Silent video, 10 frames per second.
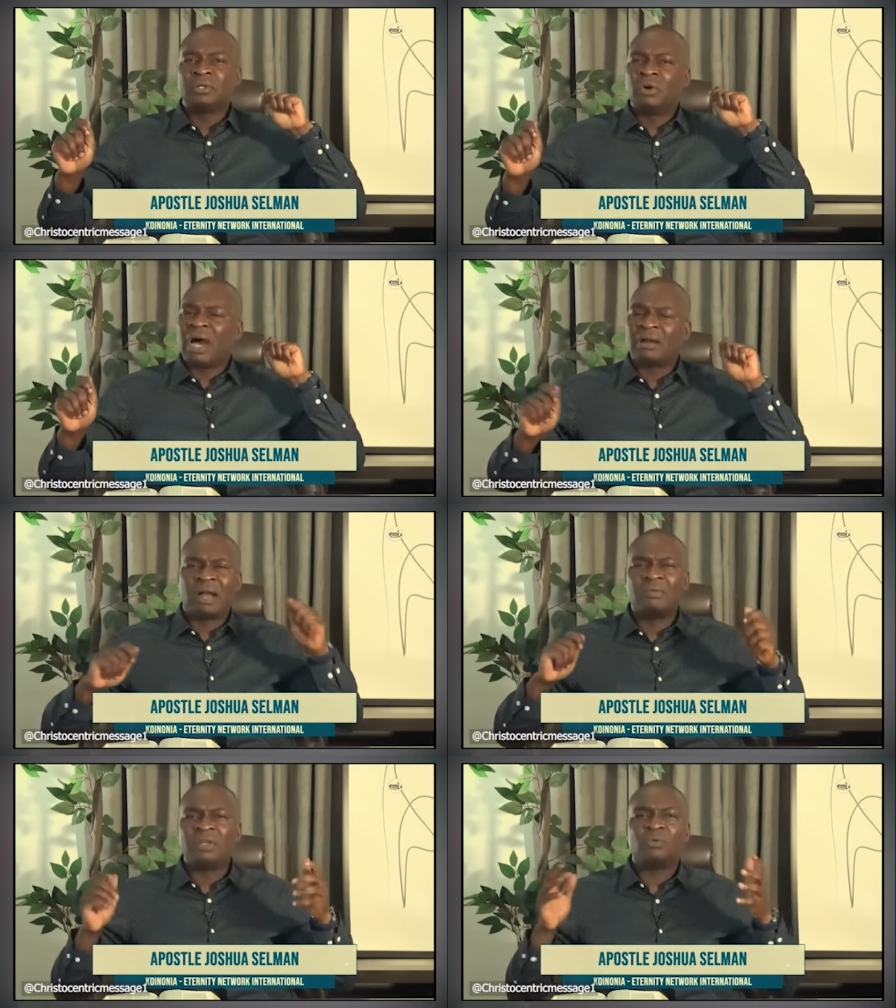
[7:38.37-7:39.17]
you know,
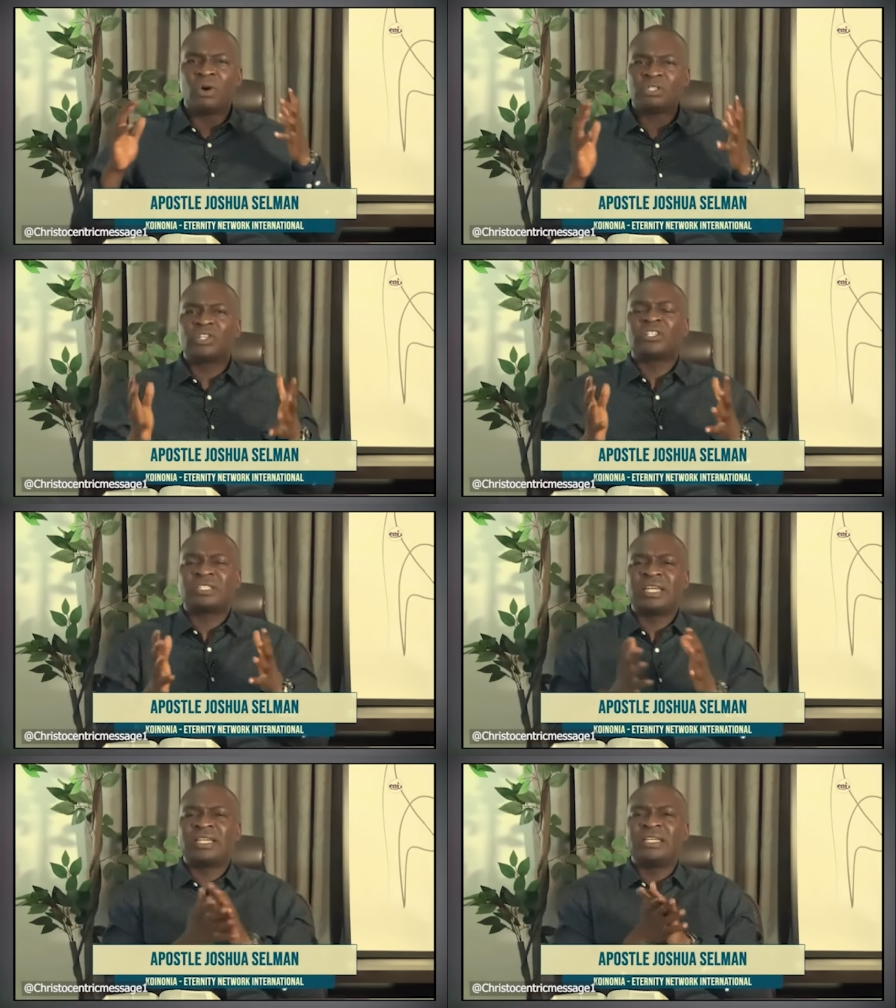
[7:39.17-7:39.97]
around the world
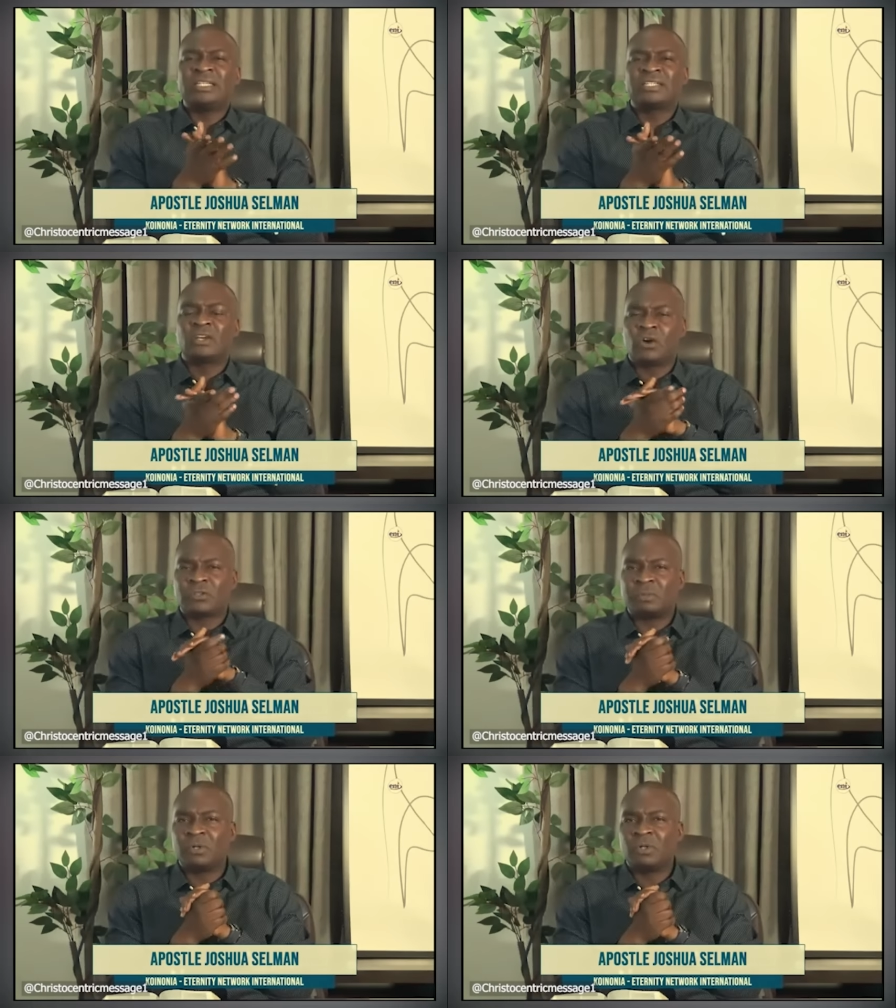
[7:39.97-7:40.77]
just taking this
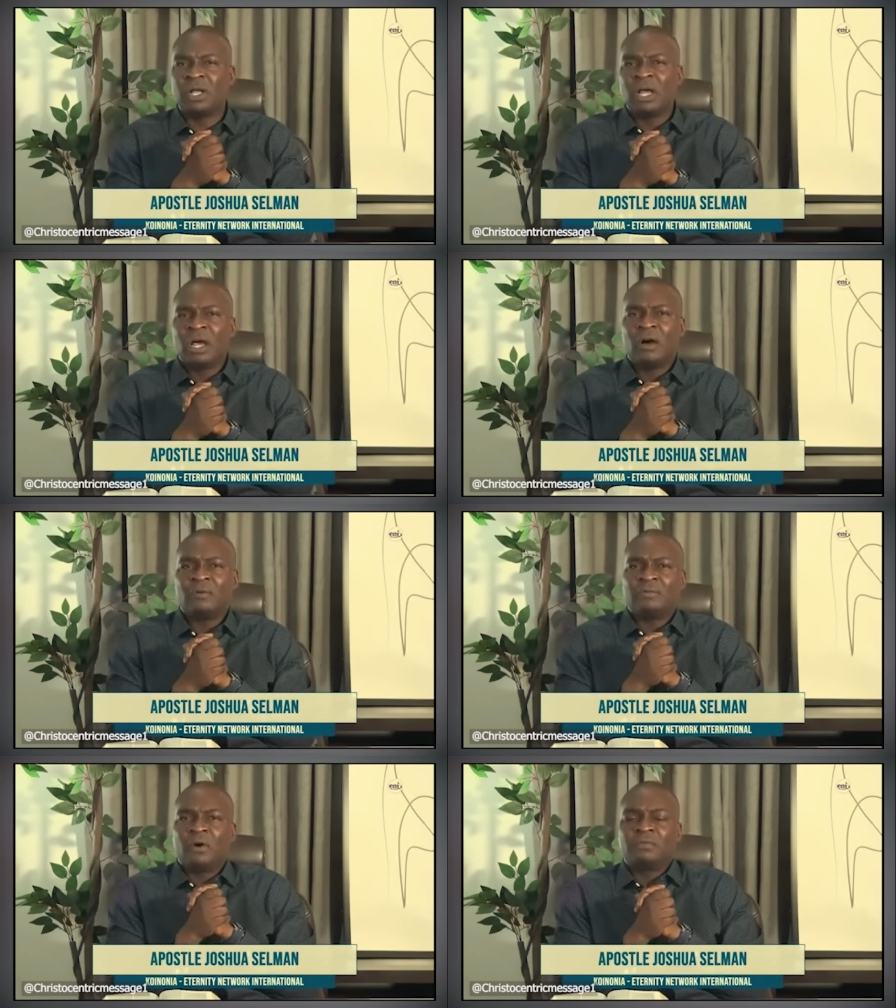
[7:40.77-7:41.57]
gospel
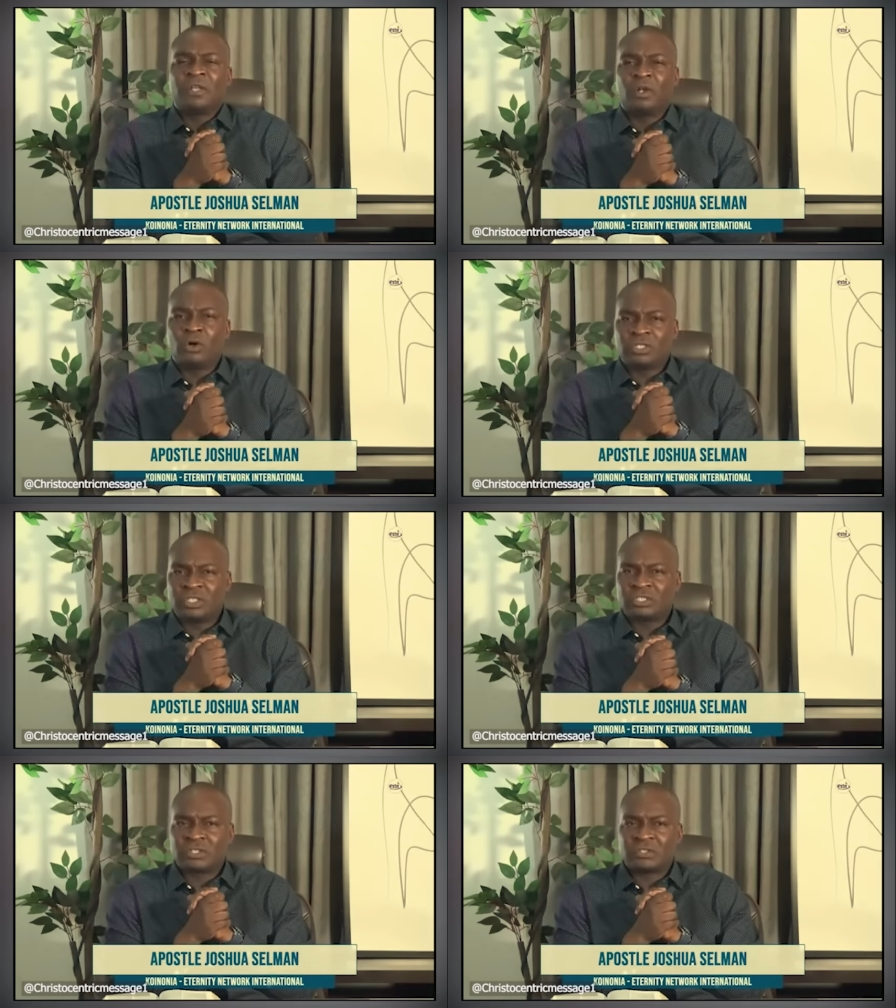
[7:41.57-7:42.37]
of, of the
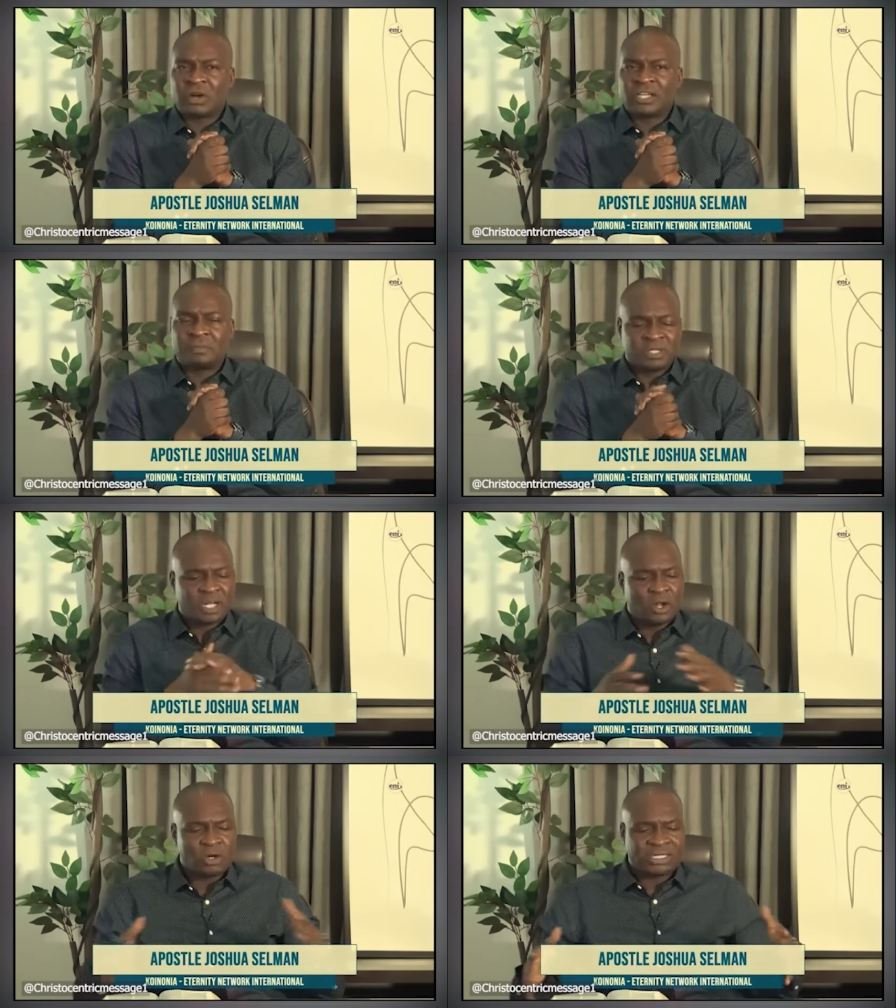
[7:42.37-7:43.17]
Lord Jesus Christ.
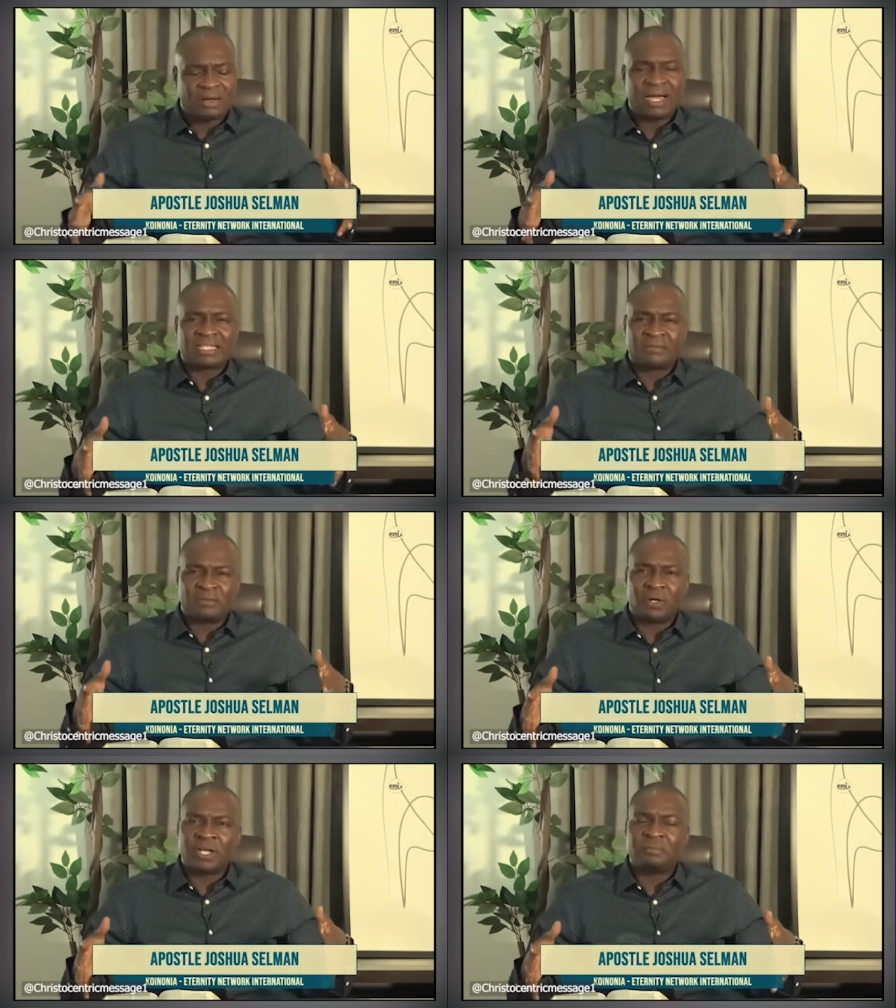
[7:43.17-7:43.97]
But the lockdown has
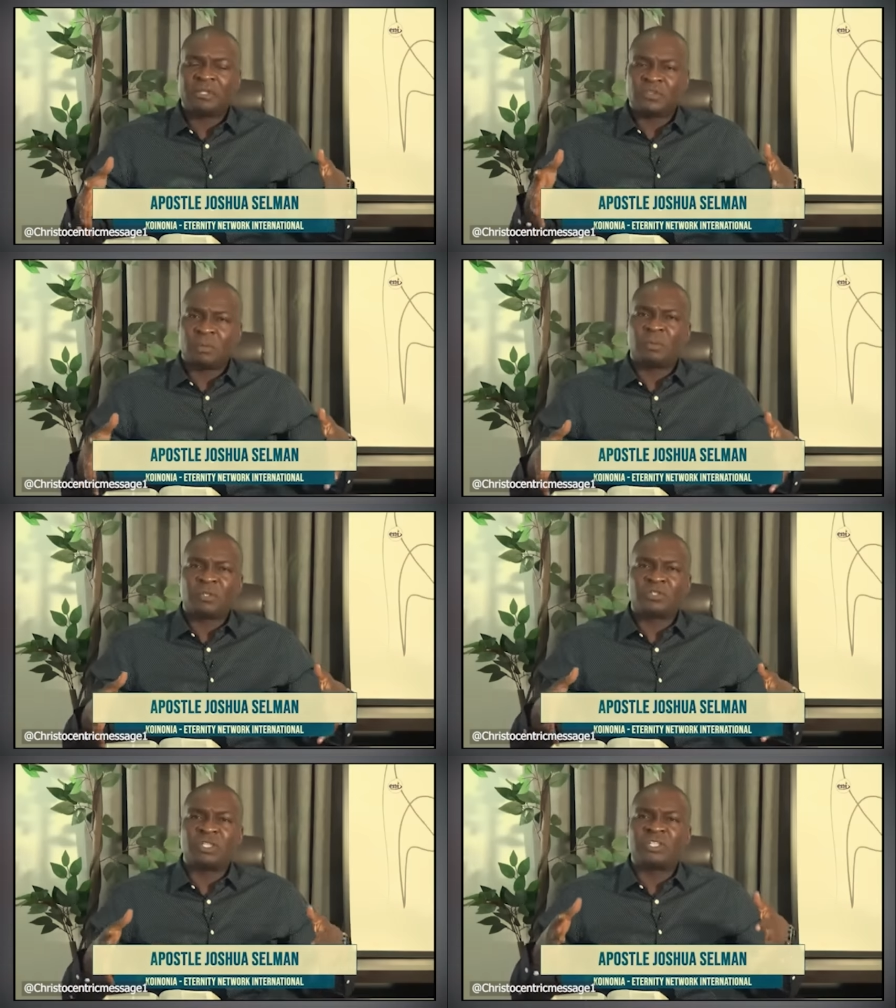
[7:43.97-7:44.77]
afforded me some
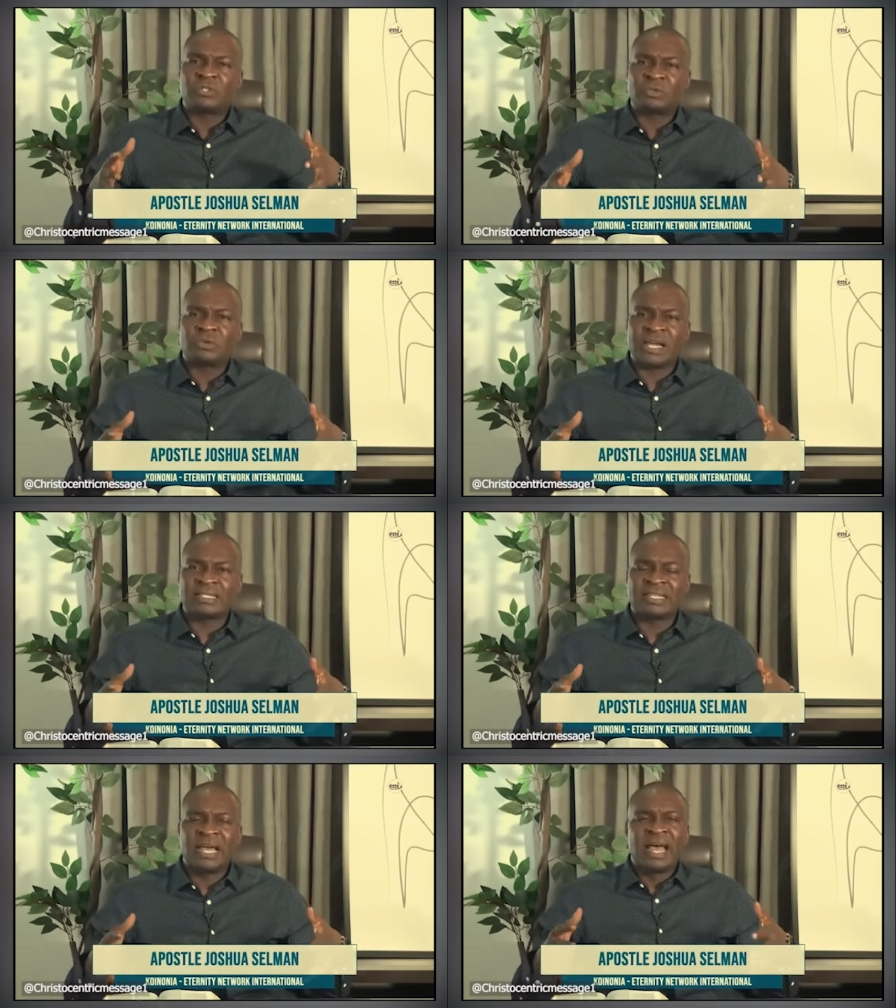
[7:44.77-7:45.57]
opportunity to
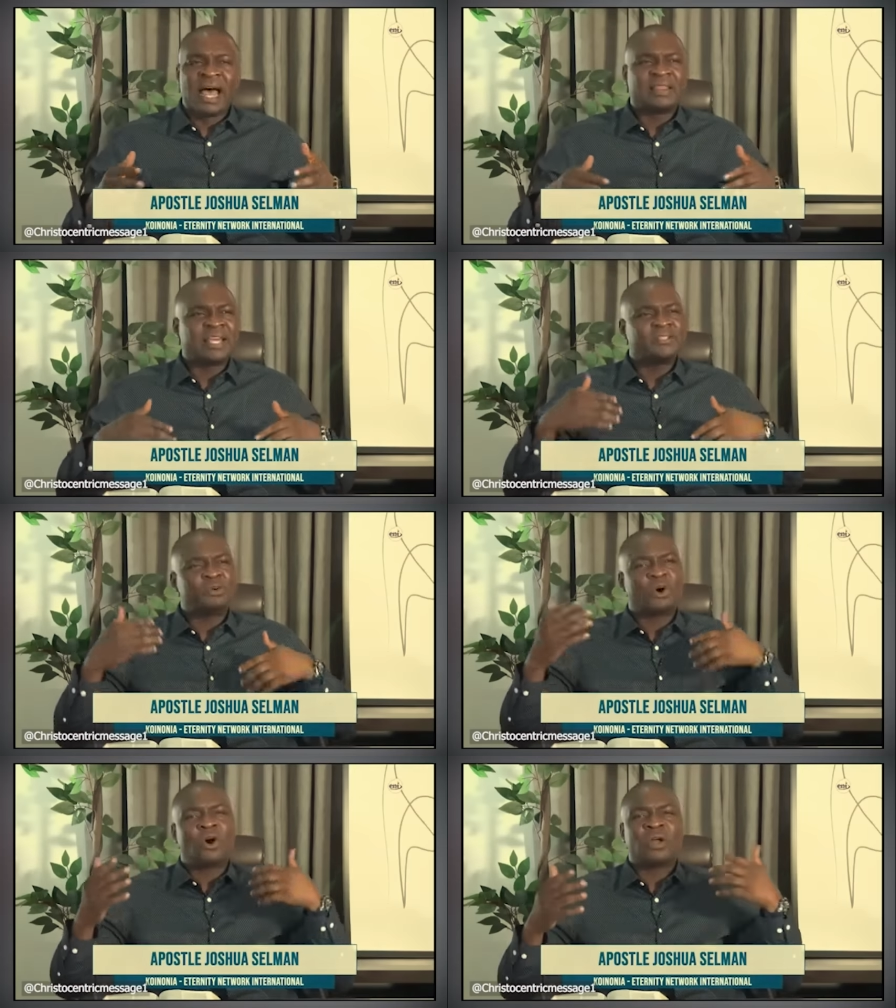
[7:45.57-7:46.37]
rest and
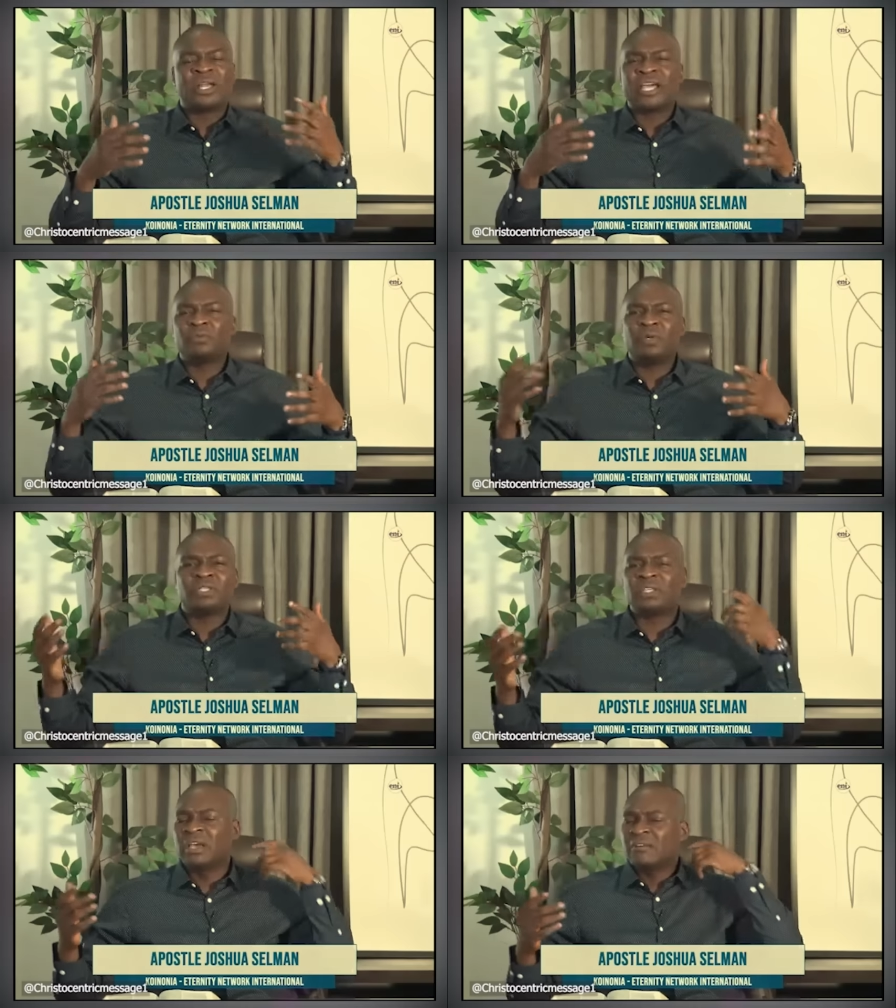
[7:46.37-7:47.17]
then to connect
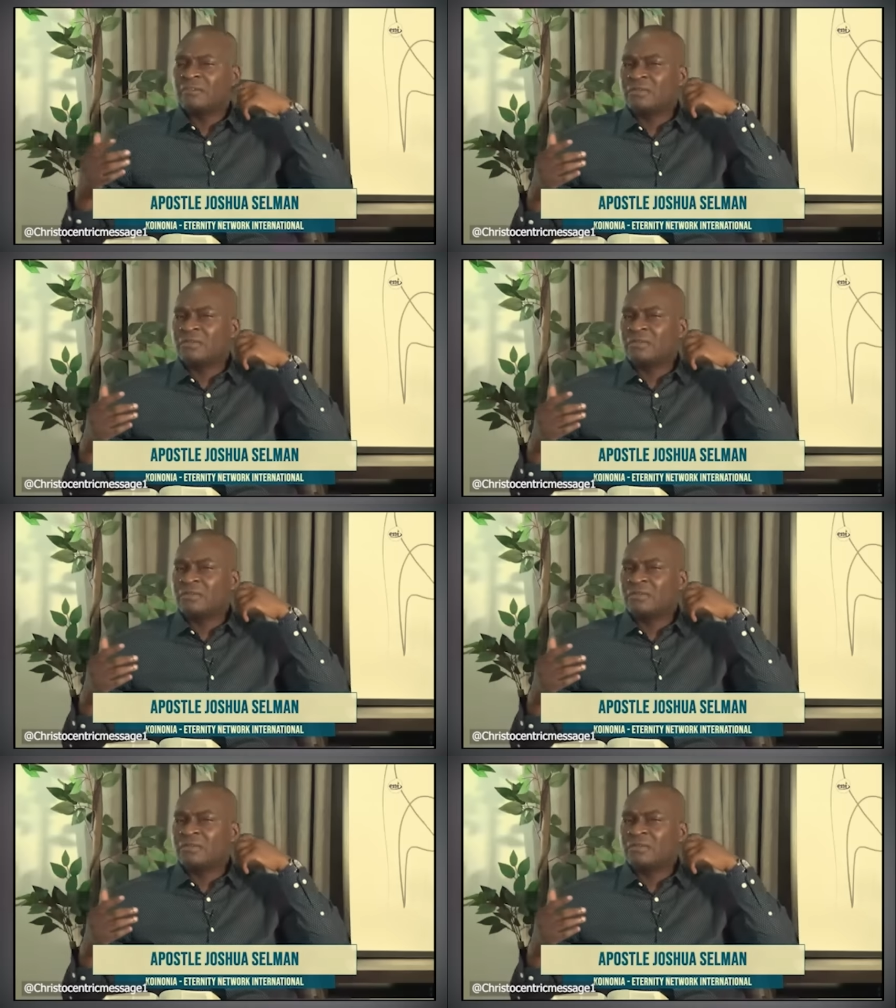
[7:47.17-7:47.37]
with